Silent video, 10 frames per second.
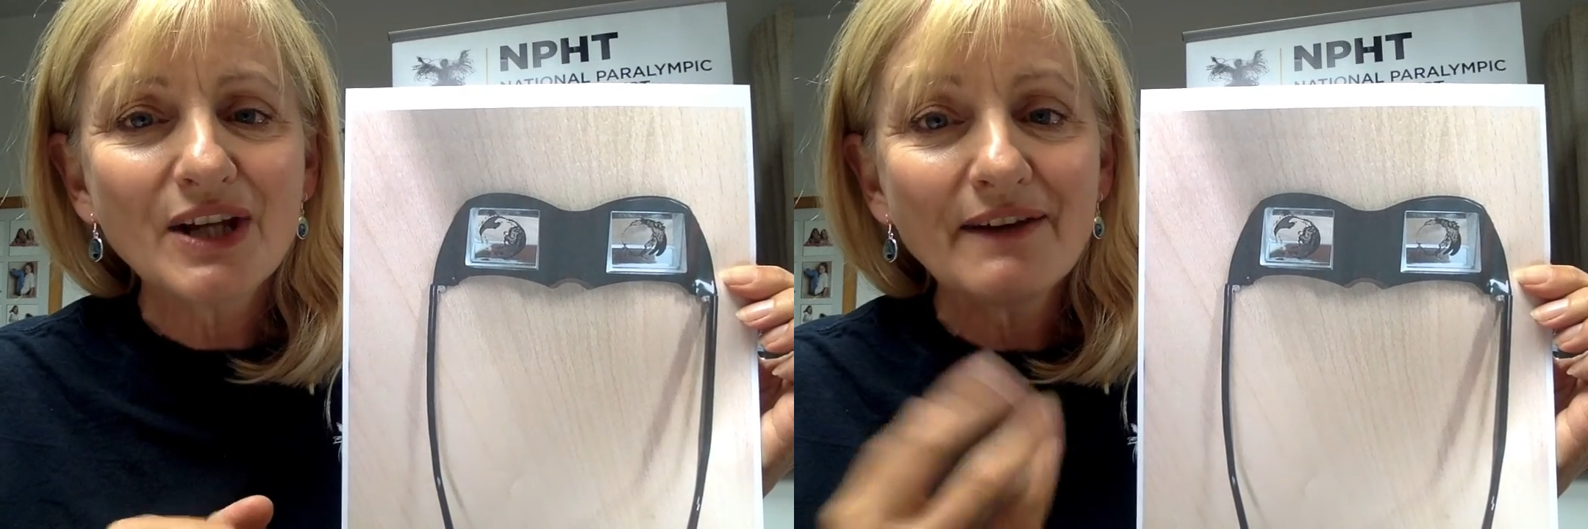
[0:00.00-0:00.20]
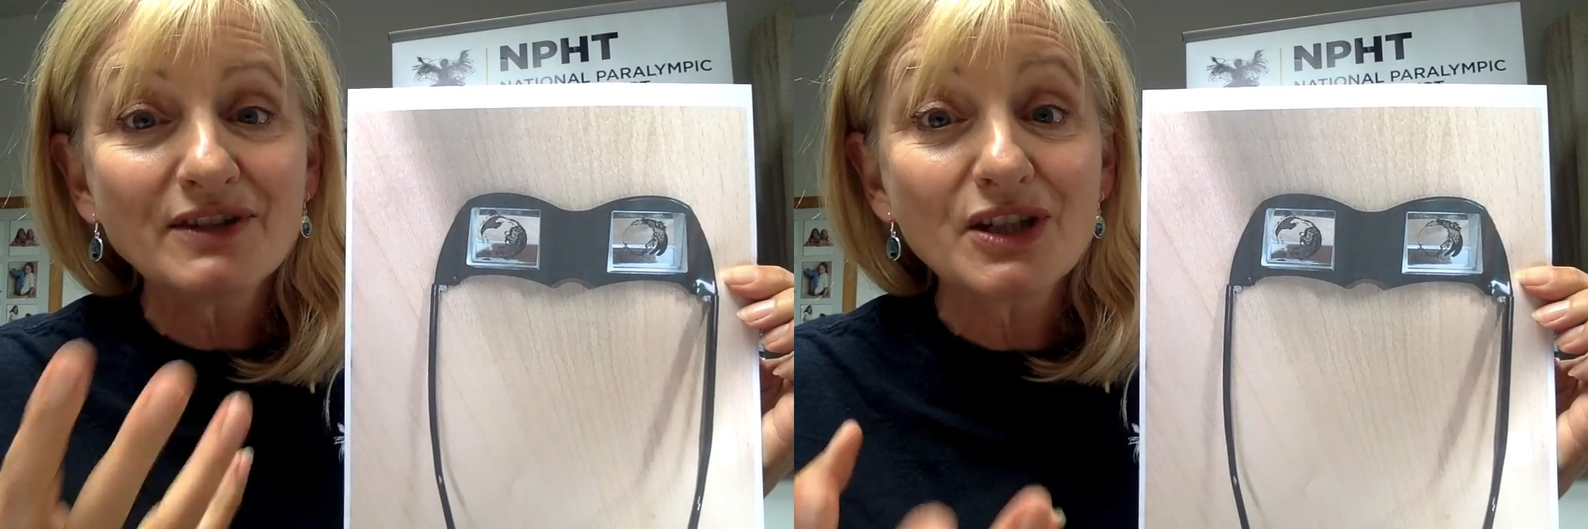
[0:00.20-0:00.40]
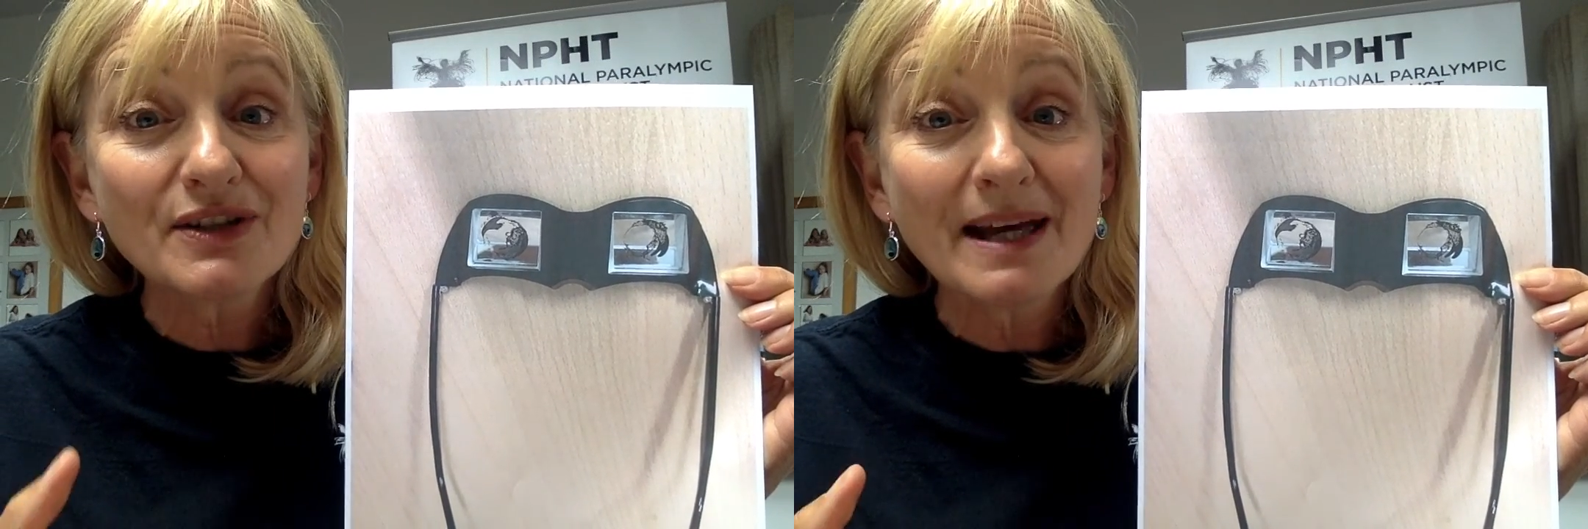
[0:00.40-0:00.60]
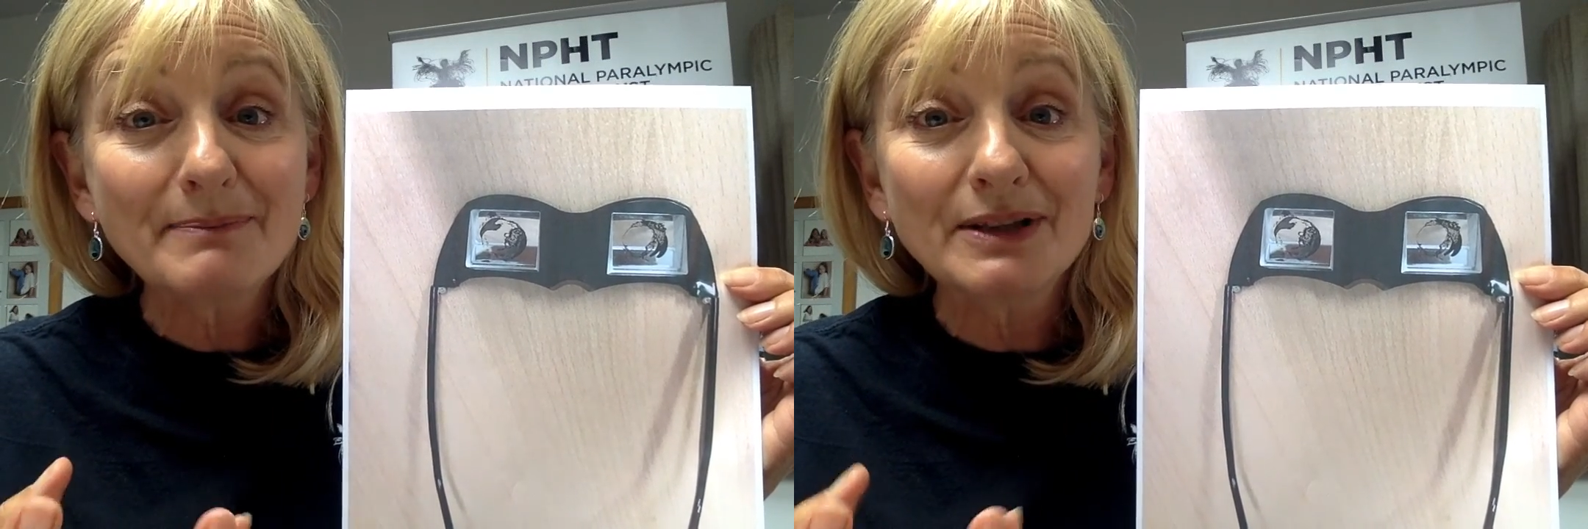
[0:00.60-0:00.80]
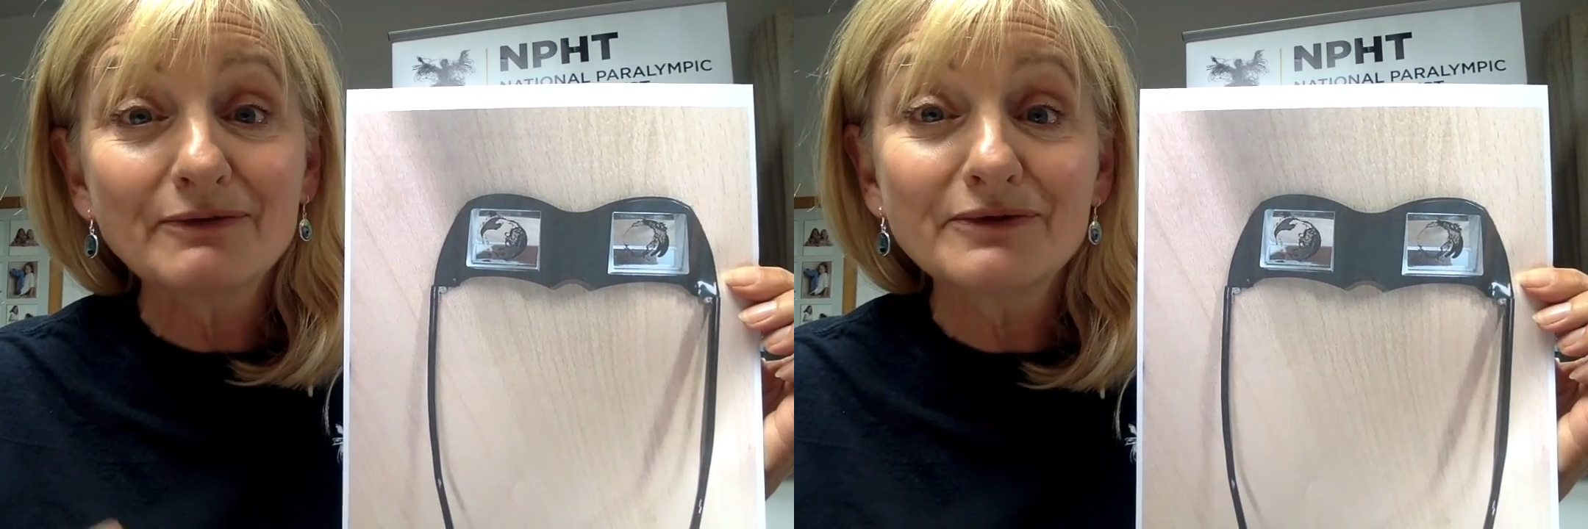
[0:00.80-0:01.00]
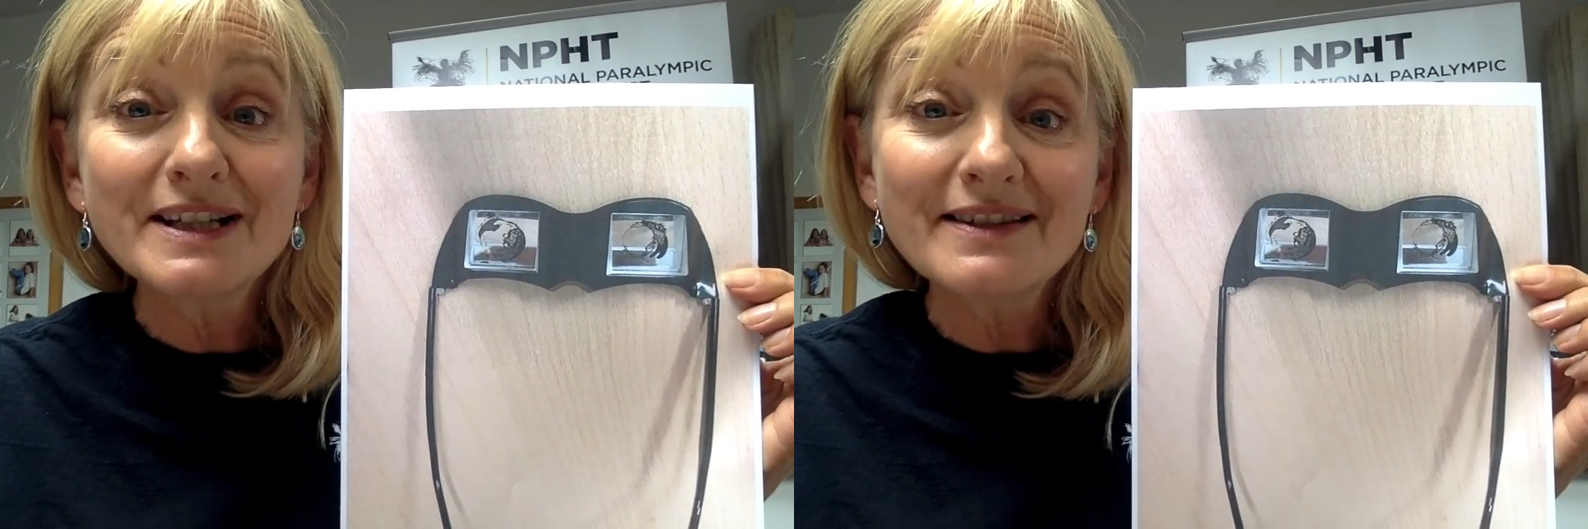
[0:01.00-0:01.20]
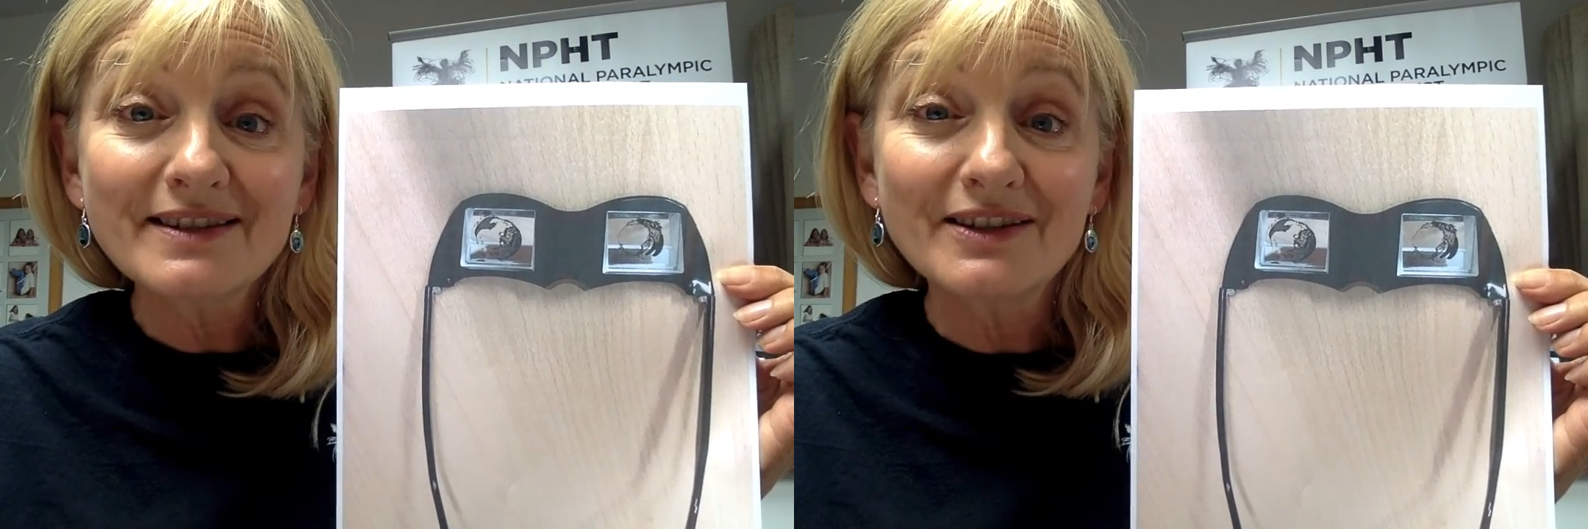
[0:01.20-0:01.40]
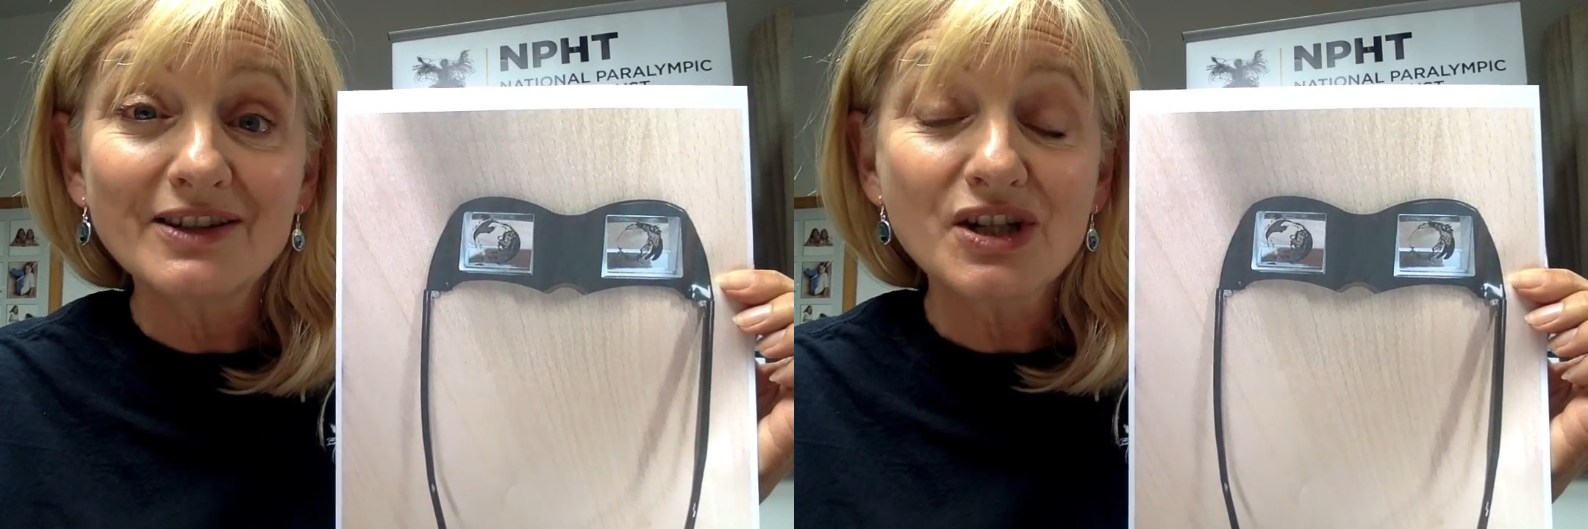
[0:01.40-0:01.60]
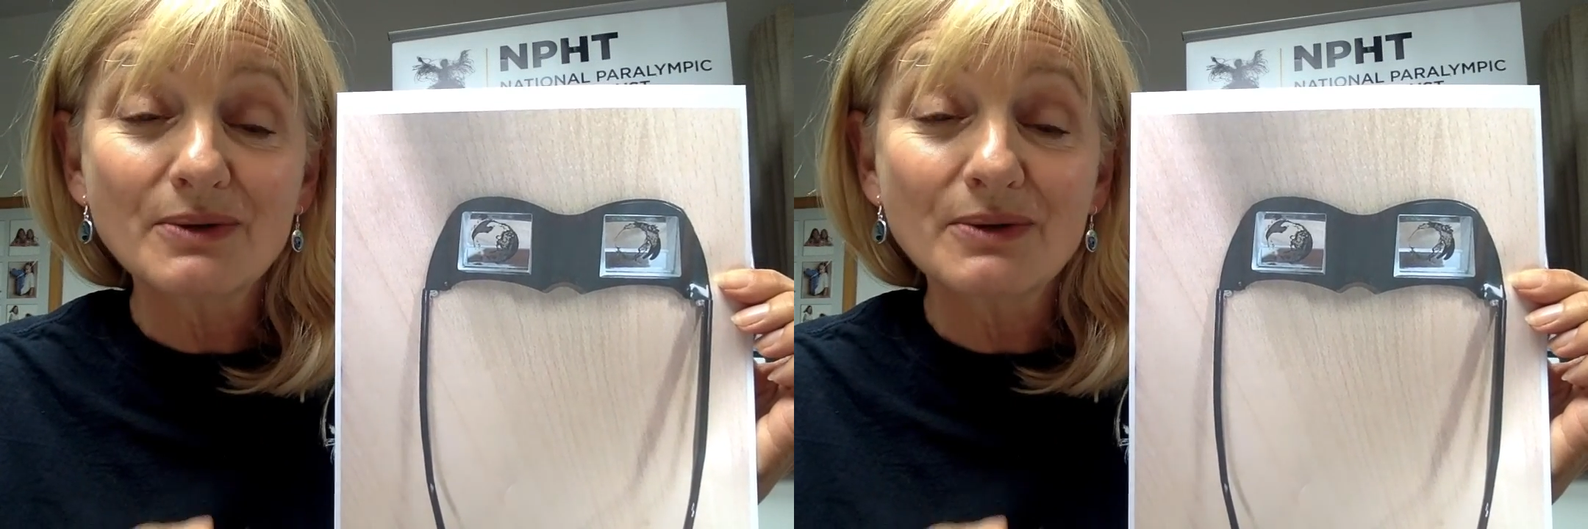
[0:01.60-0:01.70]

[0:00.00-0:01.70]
you have to do that bit of research